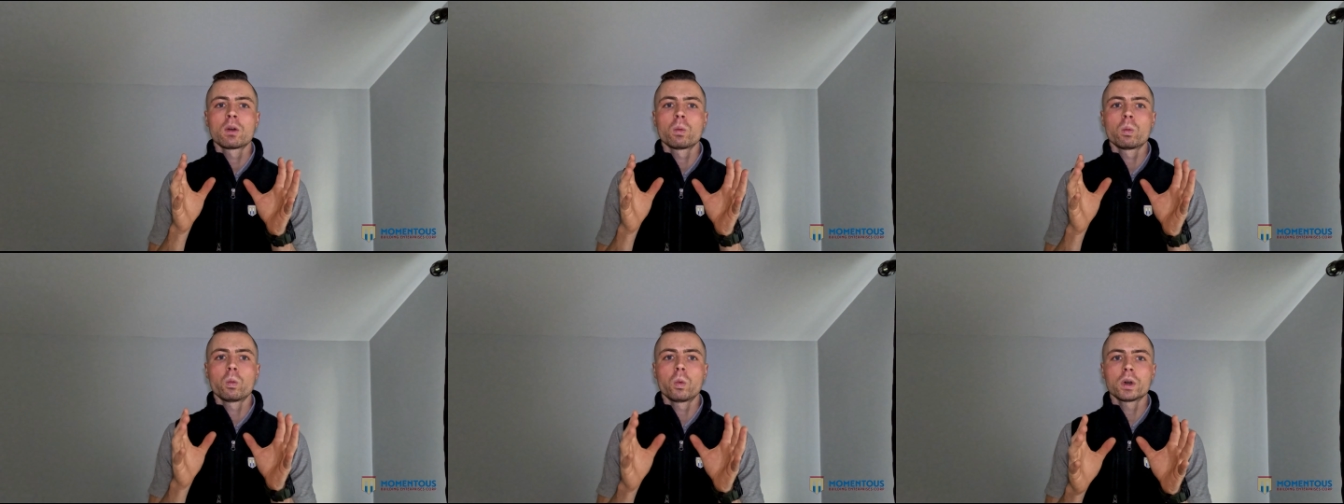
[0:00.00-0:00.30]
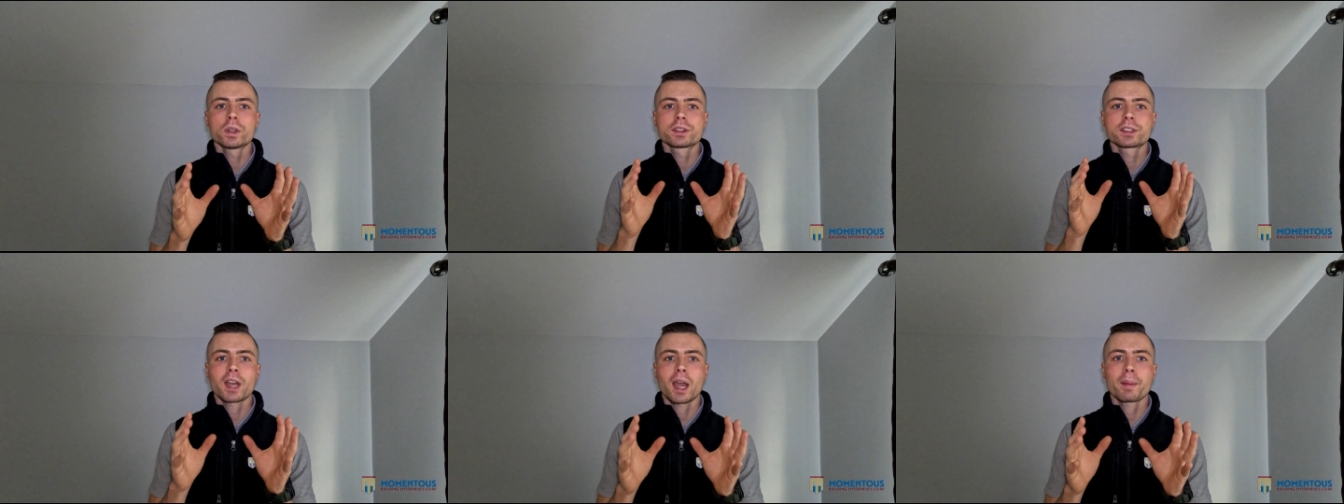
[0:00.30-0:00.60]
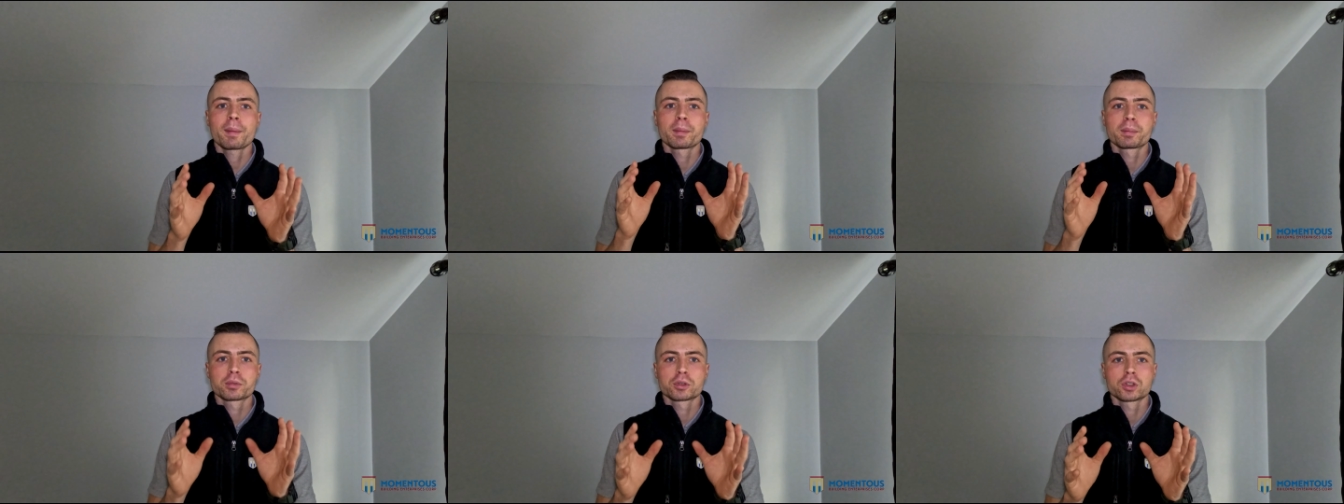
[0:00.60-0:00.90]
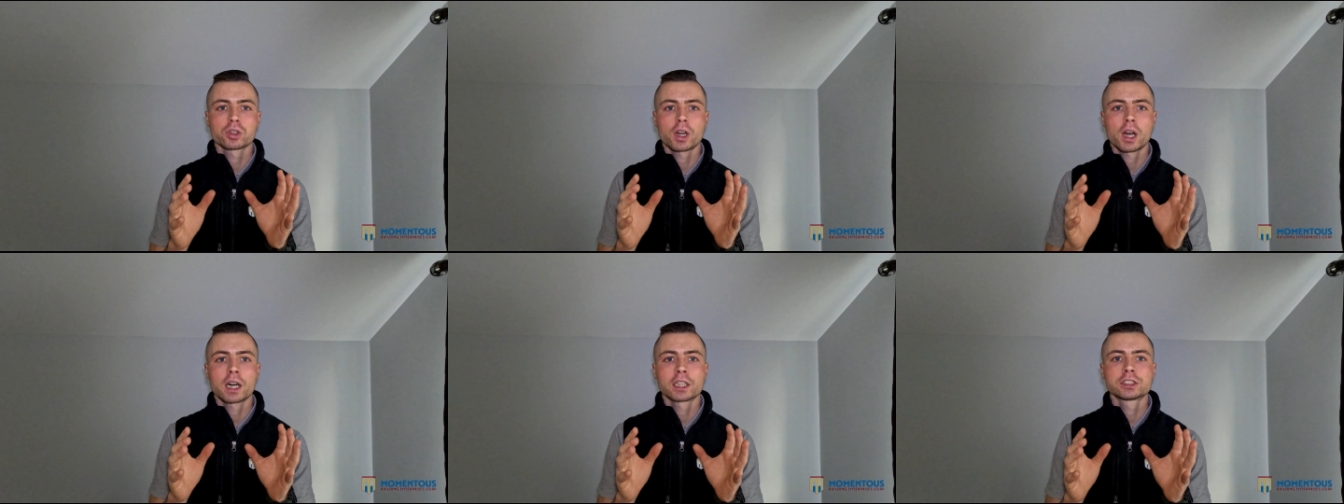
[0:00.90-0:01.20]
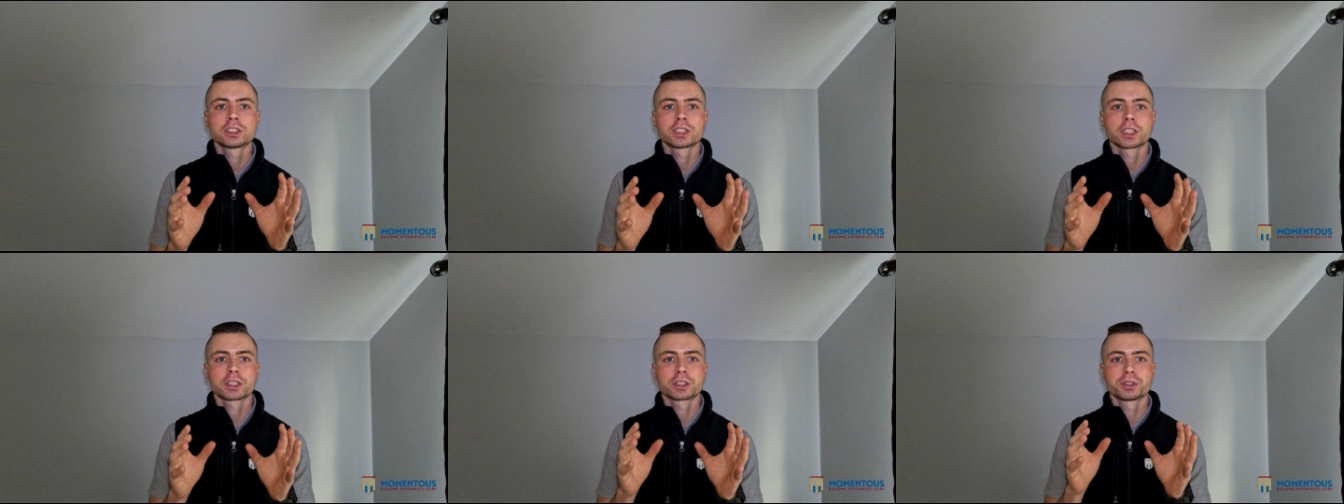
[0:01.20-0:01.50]
what type of
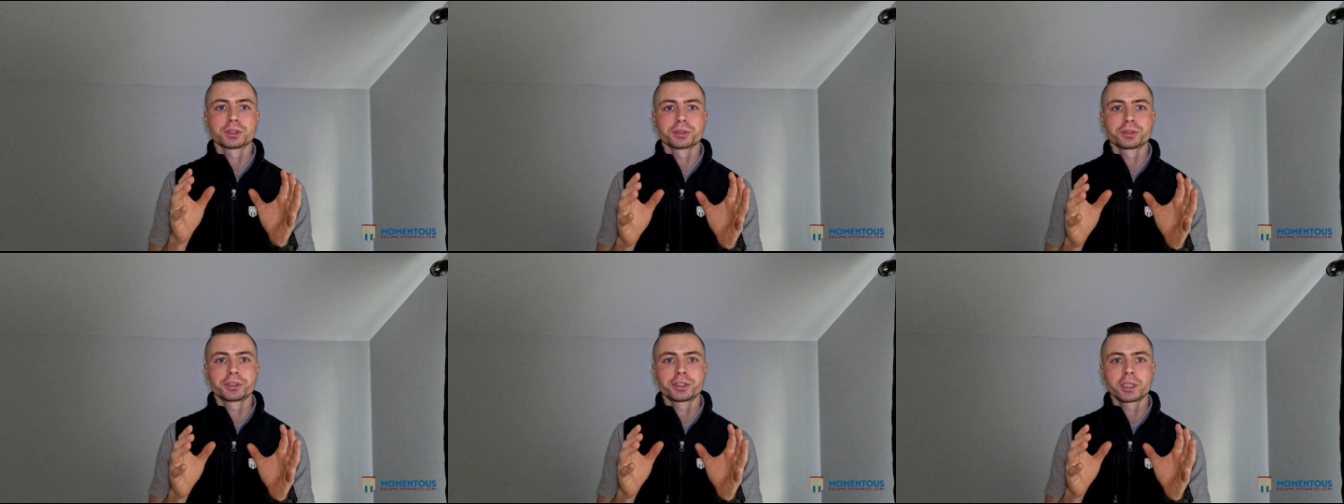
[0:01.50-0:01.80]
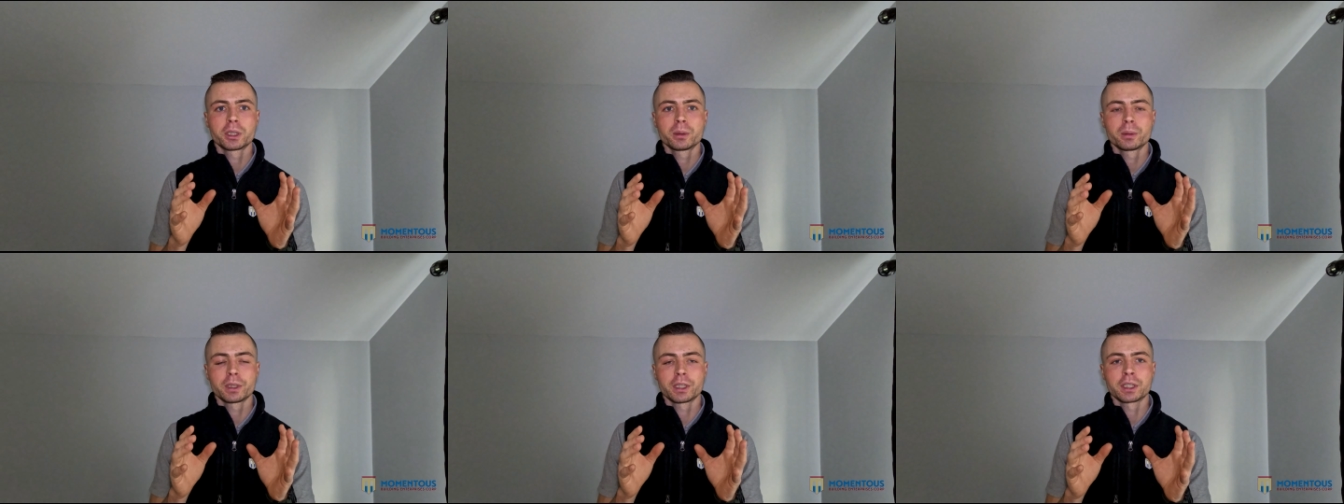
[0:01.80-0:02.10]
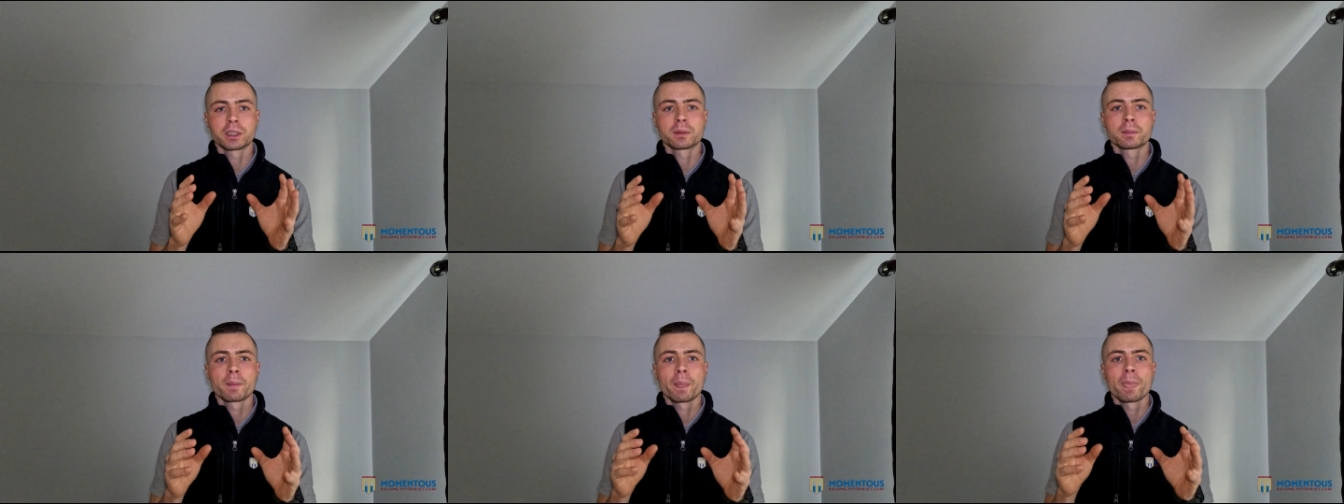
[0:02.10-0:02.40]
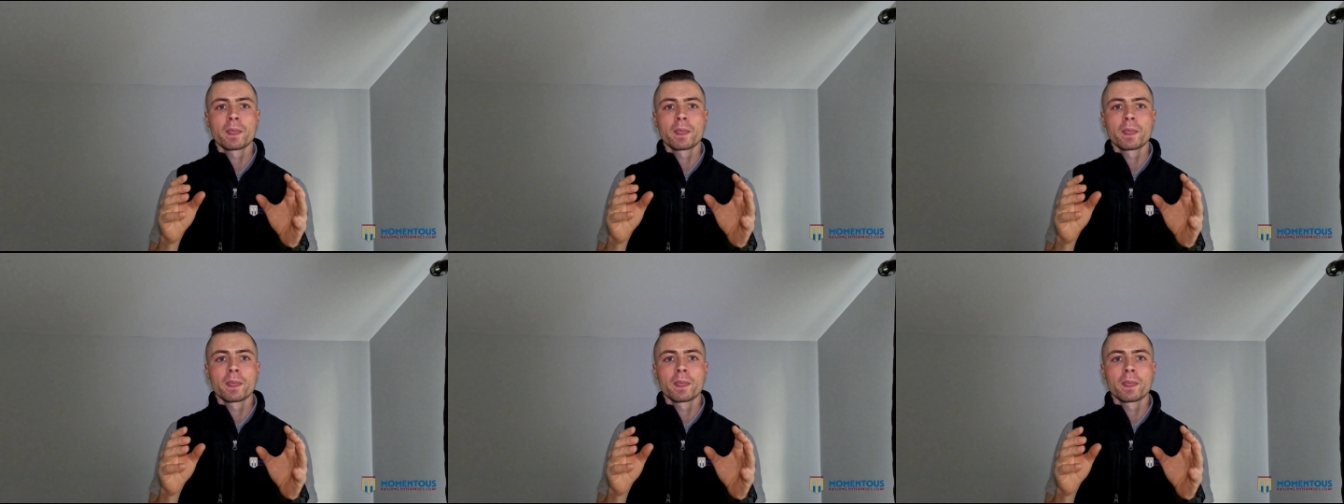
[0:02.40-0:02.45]
project you're doing.